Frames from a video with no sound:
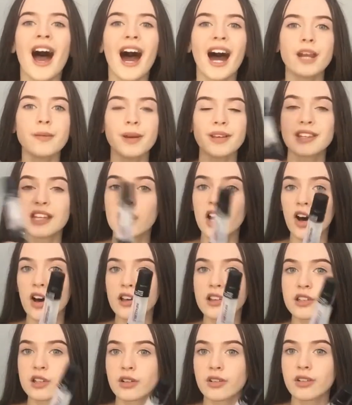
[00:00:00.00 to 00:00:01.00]
And it makes it
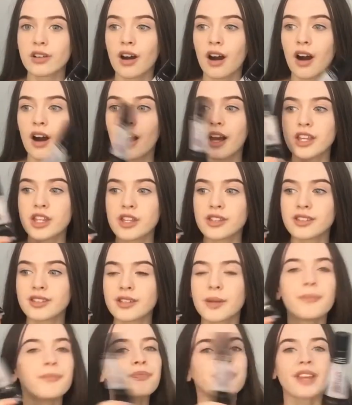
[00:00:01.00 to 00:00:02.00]
last longer.
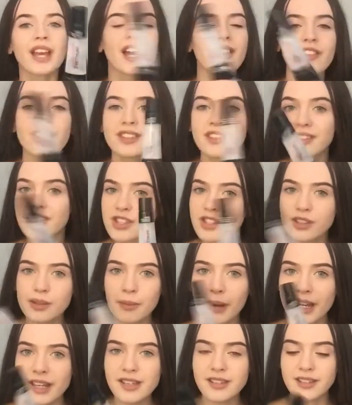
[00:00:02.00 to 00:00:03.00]
This is just
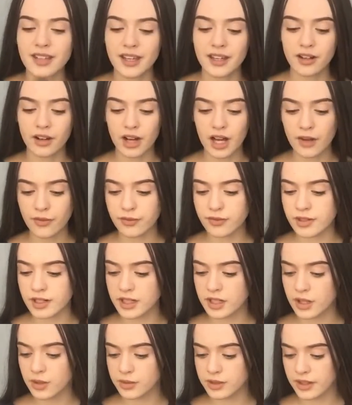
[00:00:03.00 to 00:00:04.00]
amazing. I haven't really
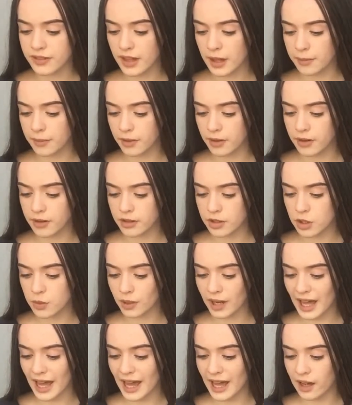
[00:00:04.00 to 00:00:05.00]
used it that much. Well,
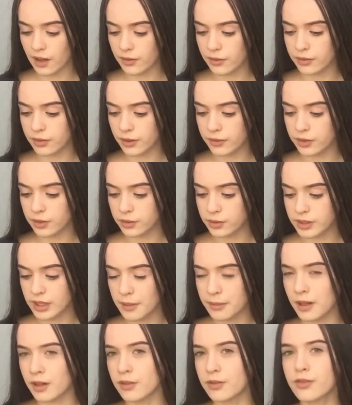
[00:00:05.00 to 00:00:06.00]
I have. I've used it
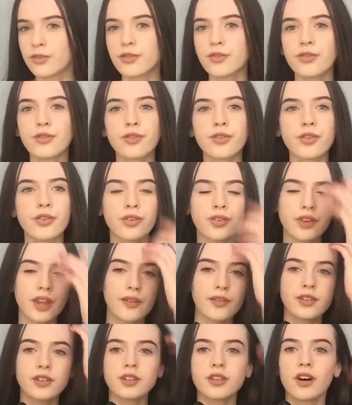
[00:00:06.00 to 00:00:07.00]
about
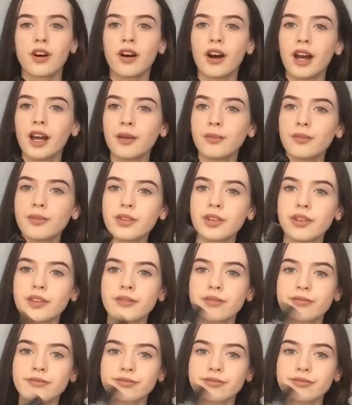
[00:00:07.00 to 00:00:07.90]
7 times.